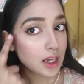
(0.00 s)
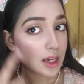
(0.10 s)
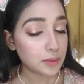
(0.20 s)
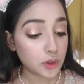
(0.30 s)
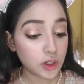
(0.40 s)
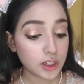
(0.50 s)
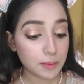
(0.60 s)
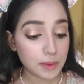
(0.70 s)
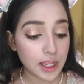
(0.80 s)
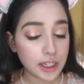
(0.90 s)
I'm not
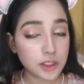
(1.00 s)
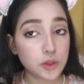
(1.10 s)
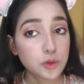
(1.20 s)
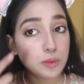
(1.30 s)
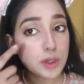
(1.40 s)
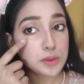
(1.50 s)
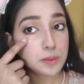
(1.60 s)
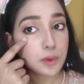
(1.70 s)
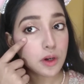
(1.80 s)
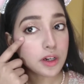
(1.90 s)
applying too much
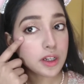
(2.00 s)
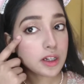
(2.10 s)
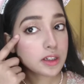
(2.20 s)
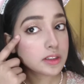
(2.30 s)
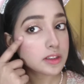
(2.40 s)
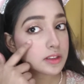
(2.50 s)
product